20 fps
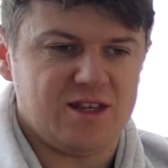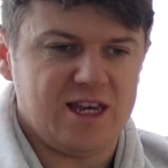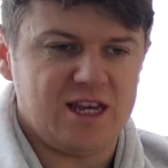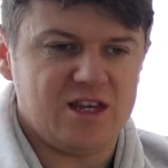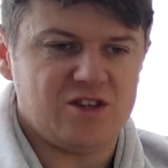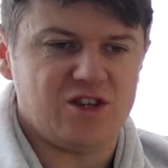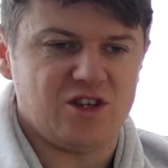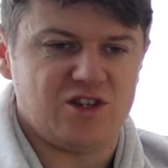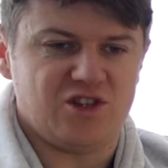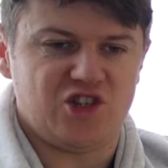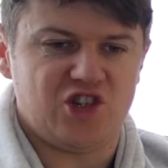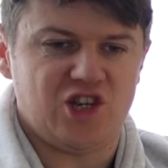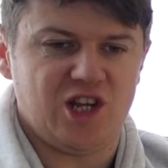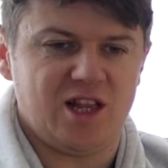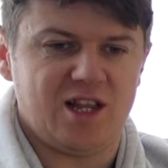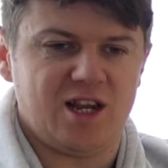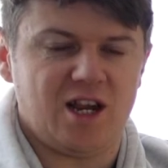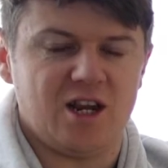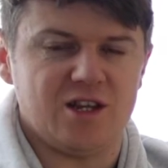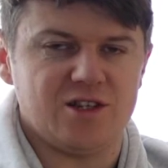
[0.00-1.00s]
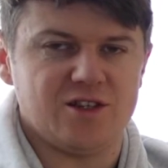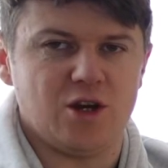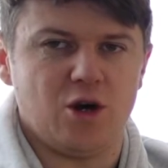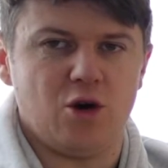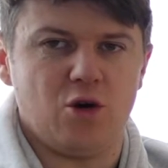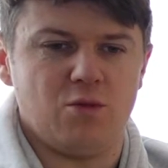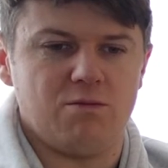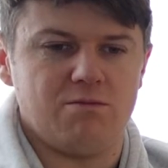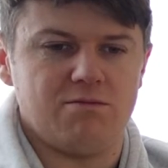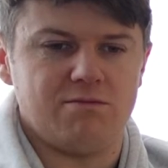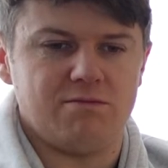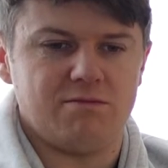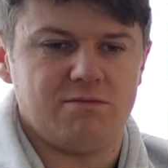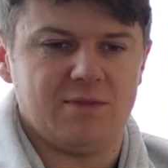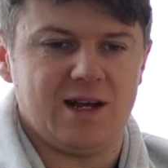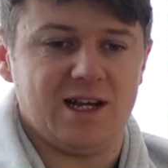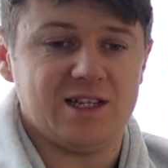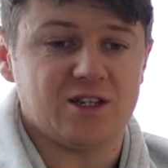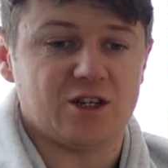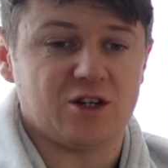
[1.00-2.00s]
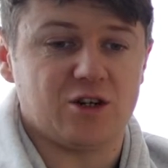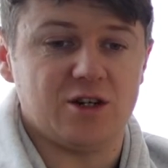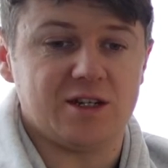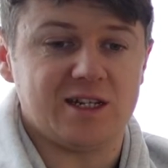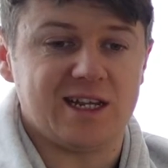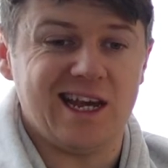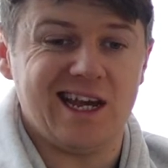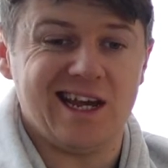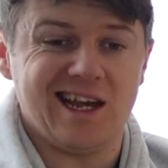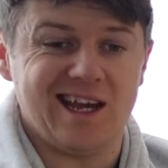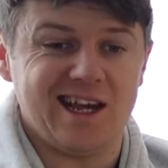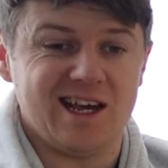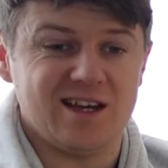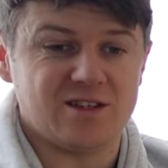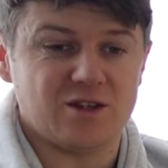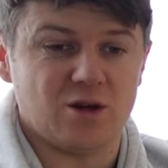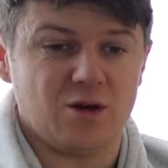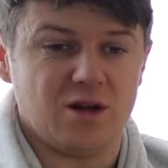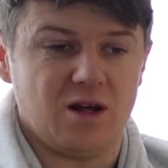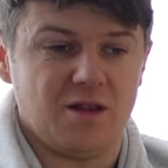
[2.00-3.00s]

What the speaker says: He's just chilling on his own. That's a good gig he has going